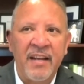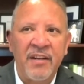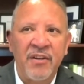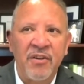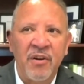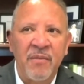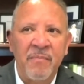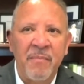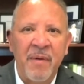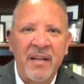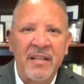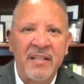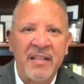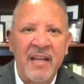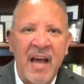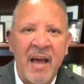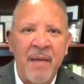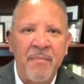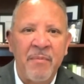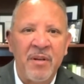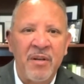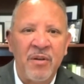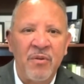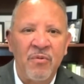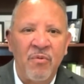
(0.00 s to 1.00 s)
and during my
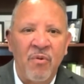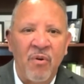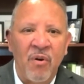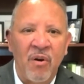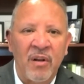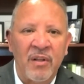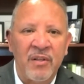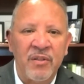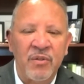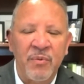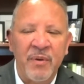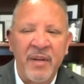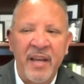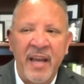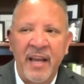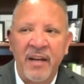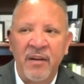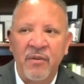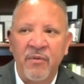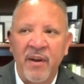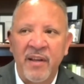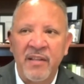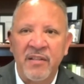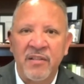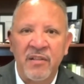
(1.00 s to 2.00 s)
time in New Orleans, we
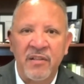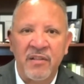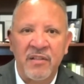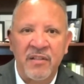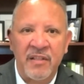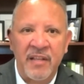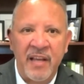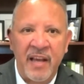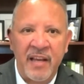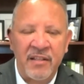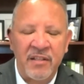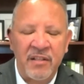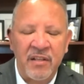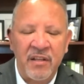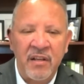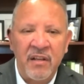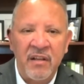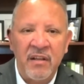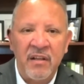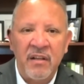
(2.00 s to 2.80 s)
had great success